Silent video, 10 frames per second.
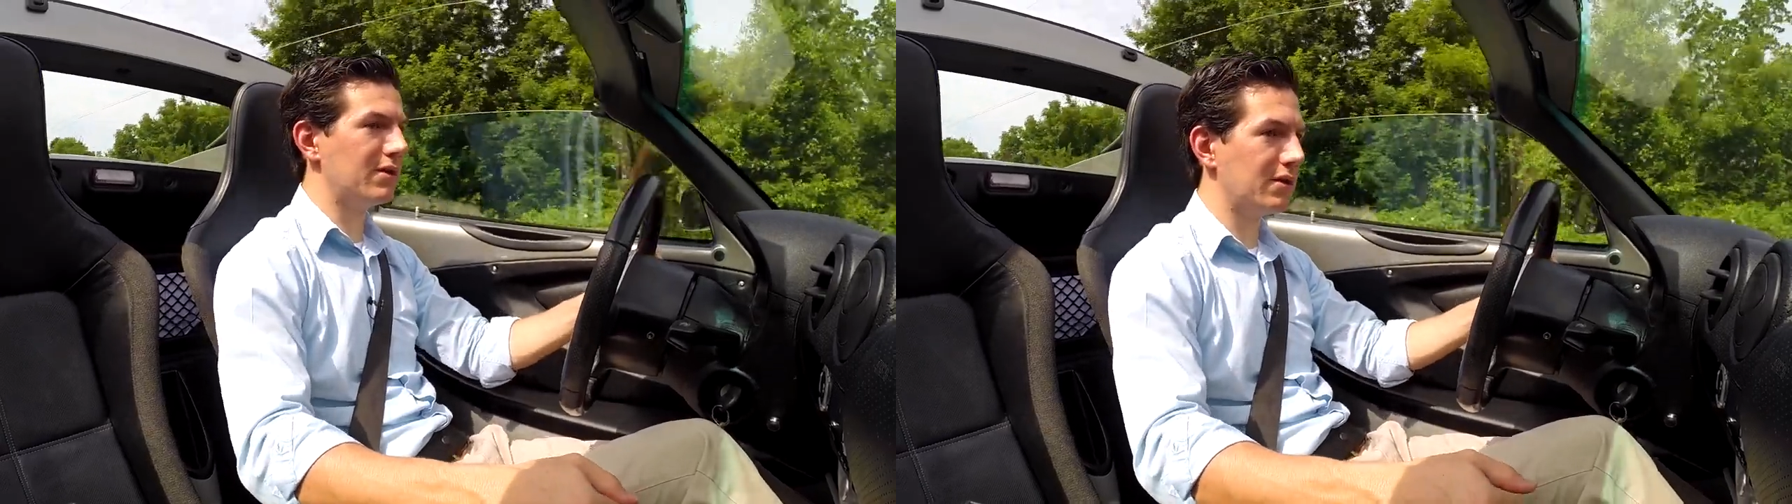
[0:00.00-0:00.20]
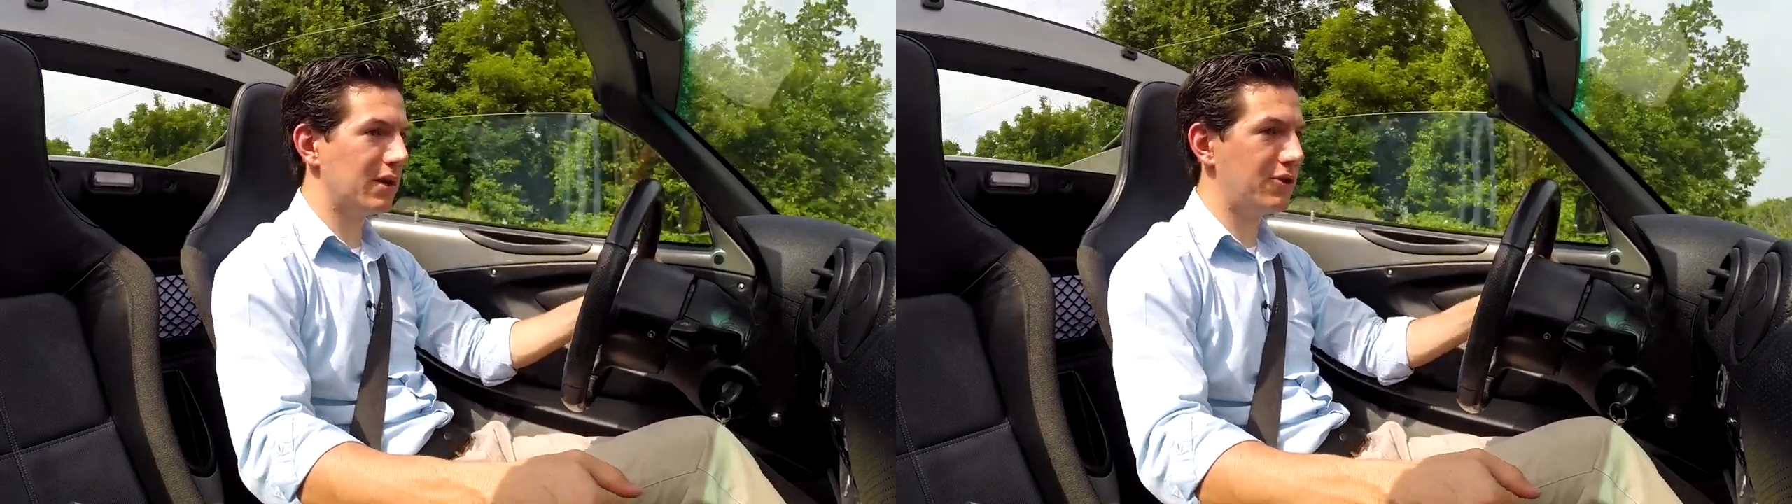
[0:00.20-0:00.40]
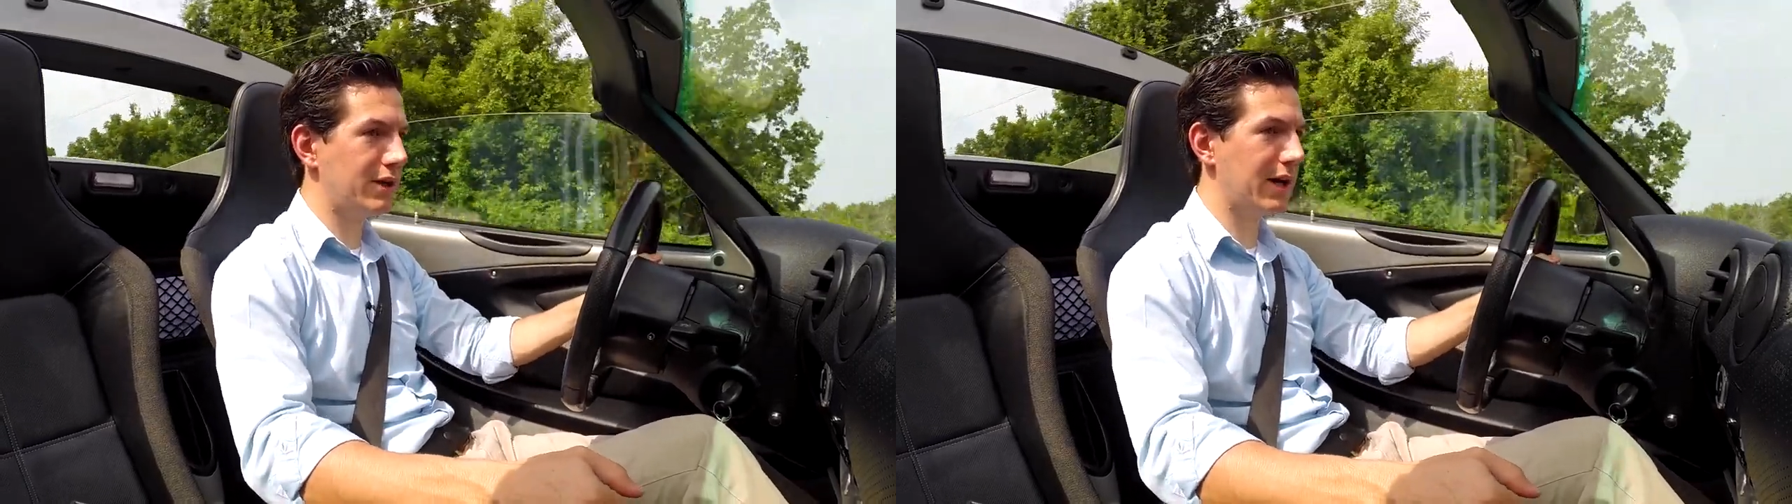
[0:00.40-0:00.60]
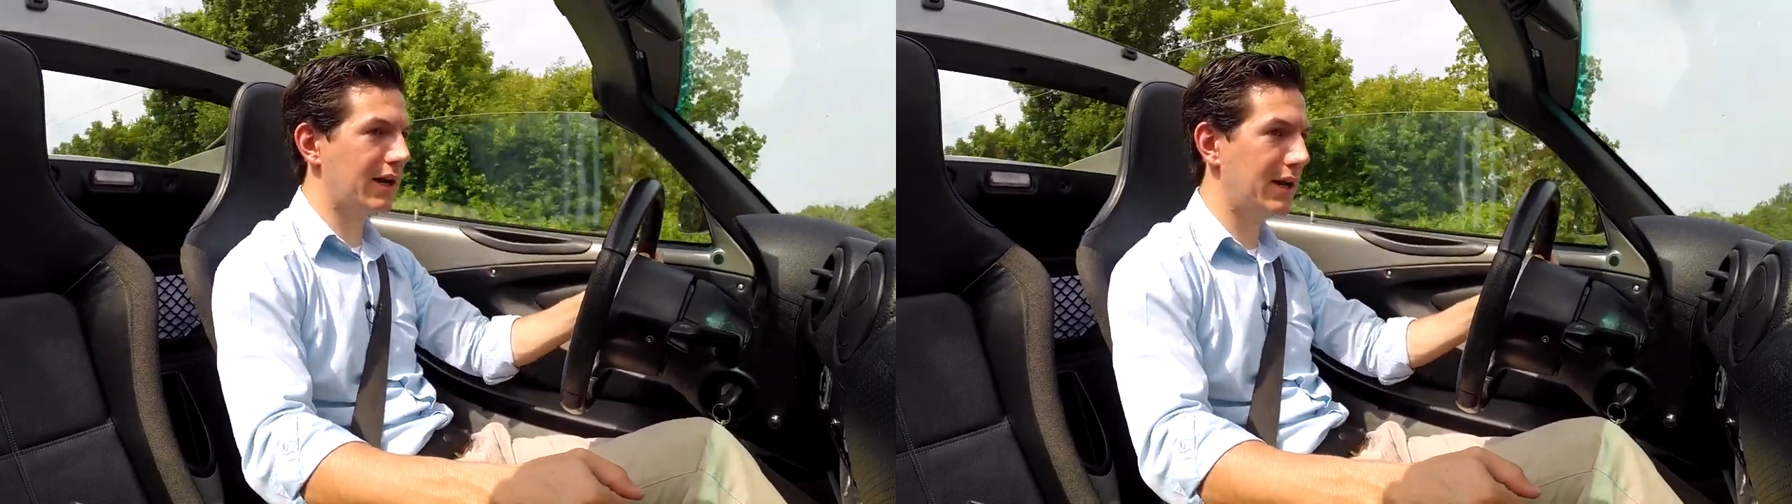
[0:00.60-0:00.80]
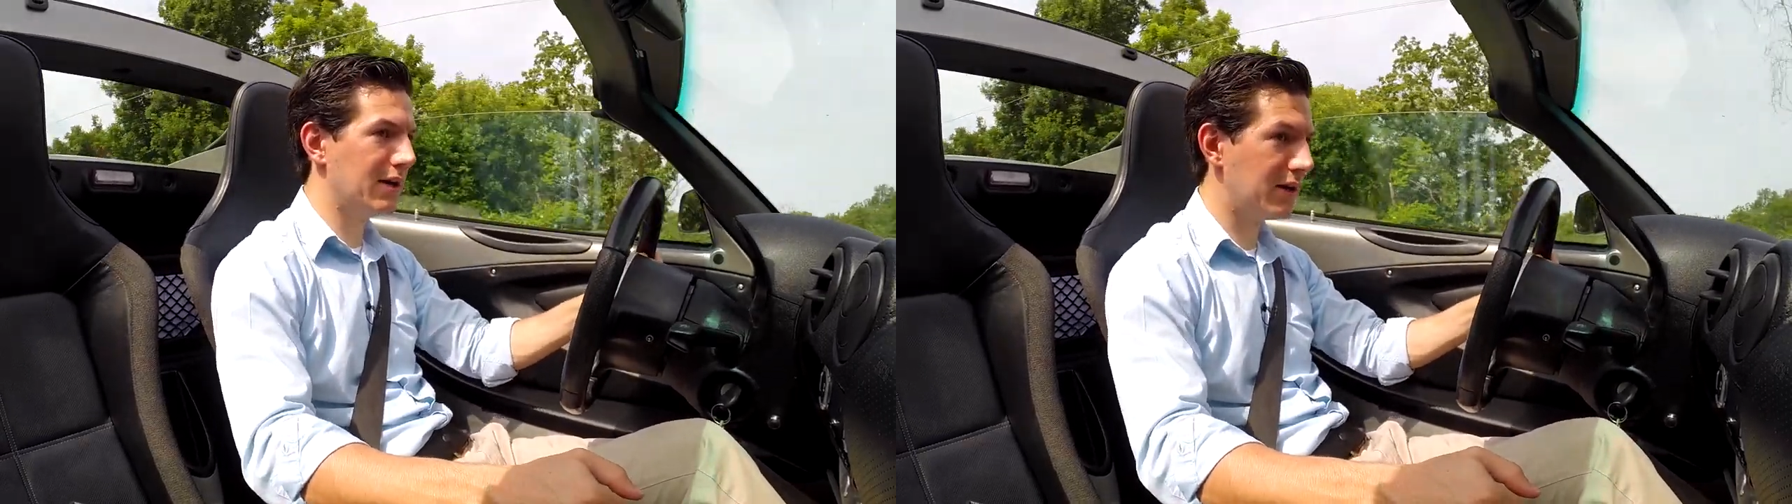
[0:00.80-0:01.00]
and let you
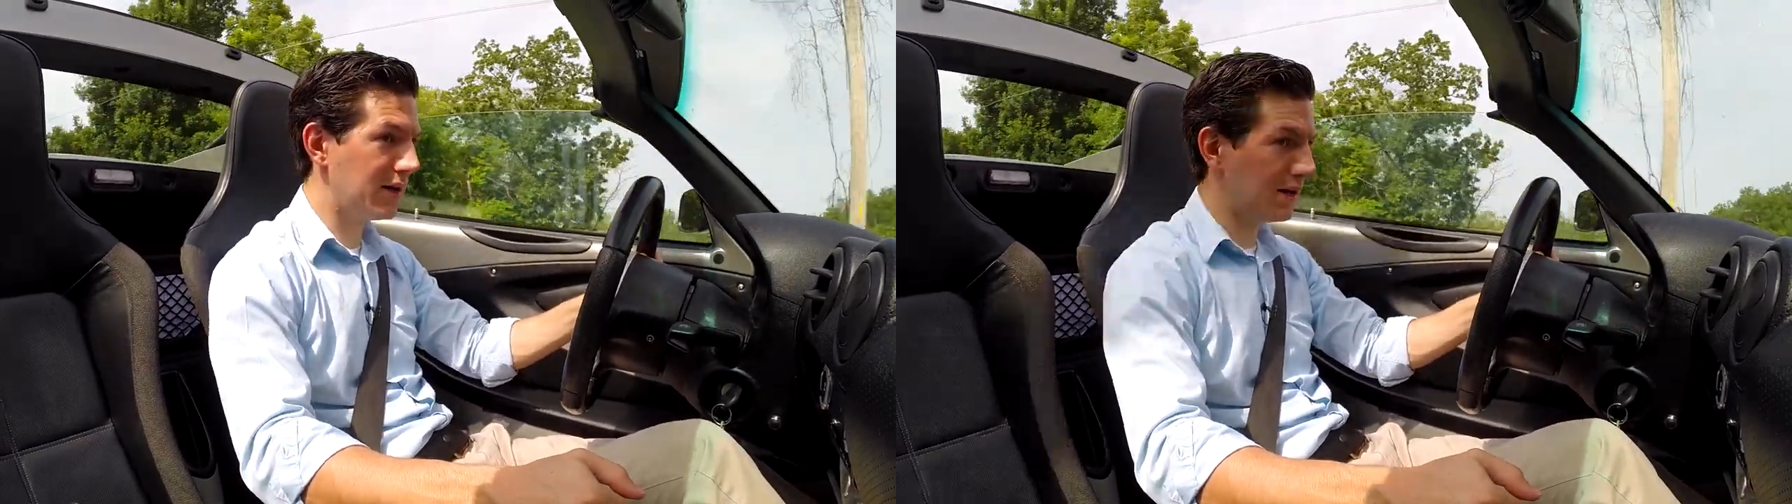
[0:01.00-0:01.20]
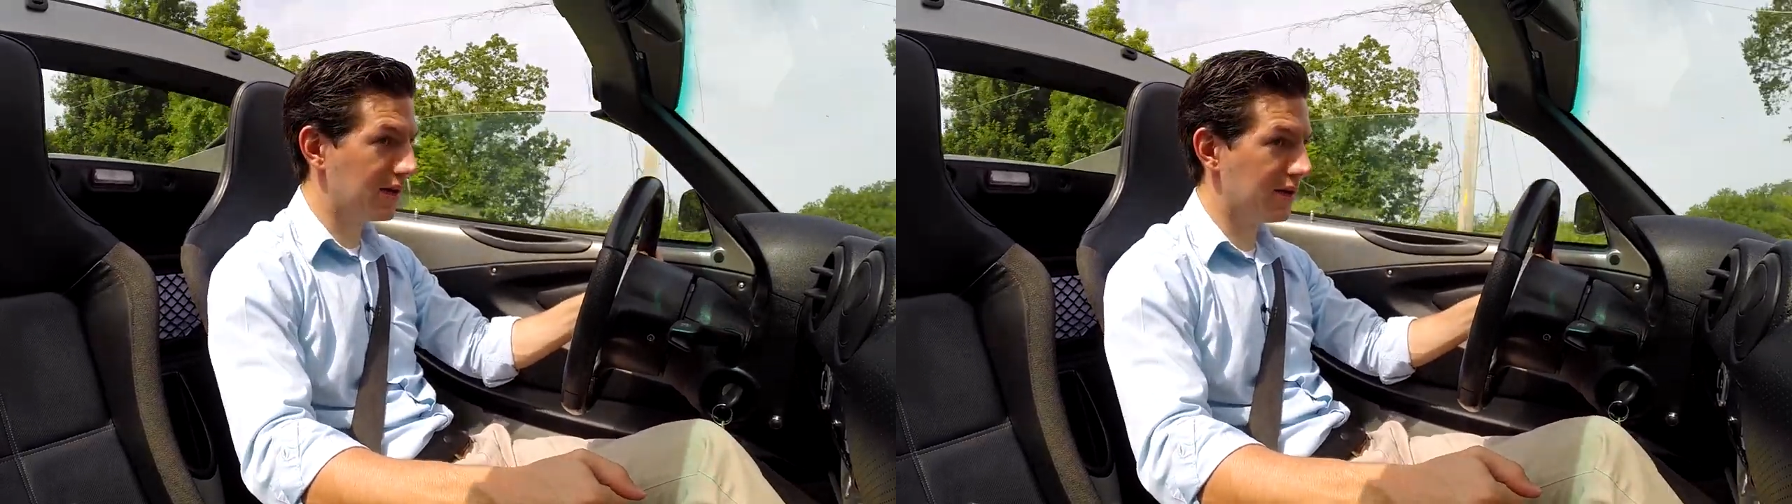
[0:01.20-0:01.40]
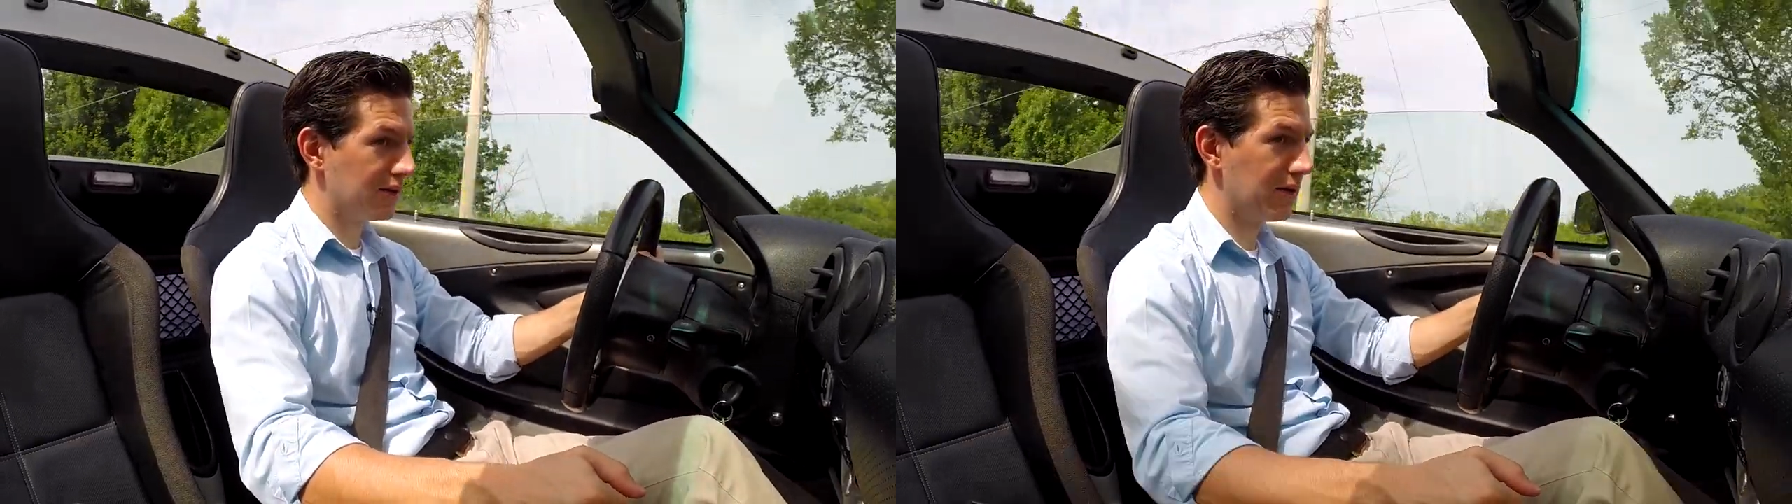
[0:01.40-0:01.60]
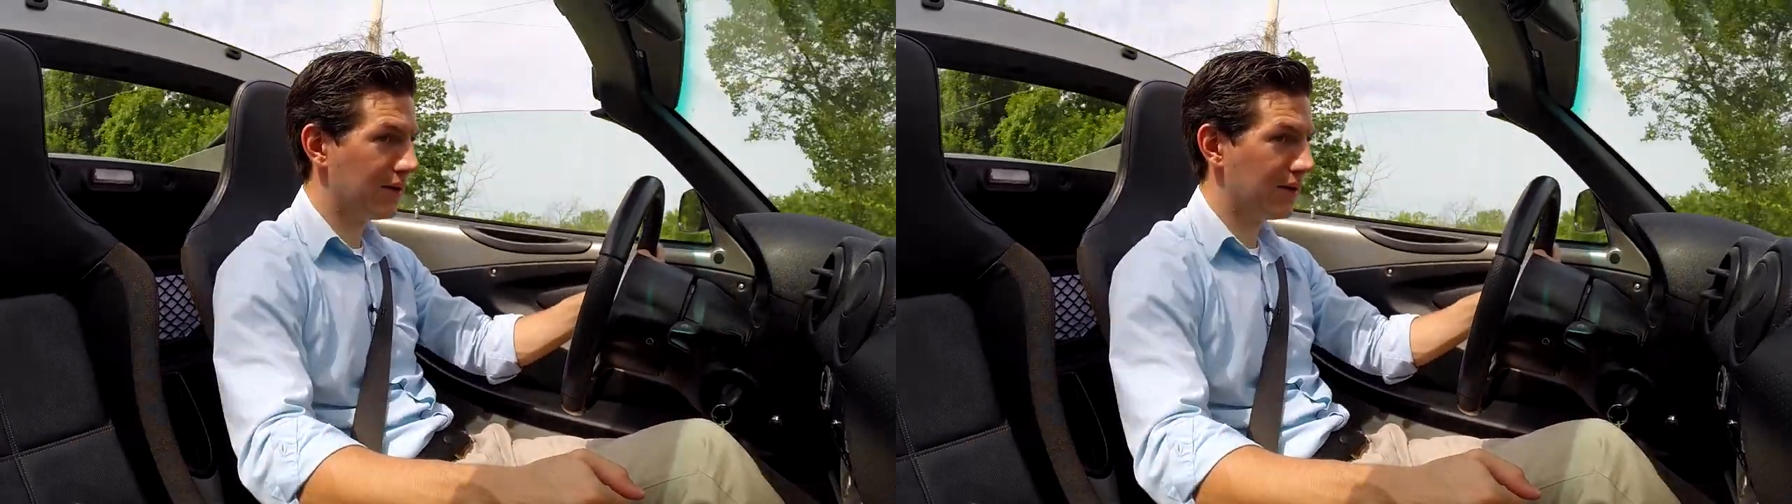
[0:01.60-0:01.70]
kind of hear it again.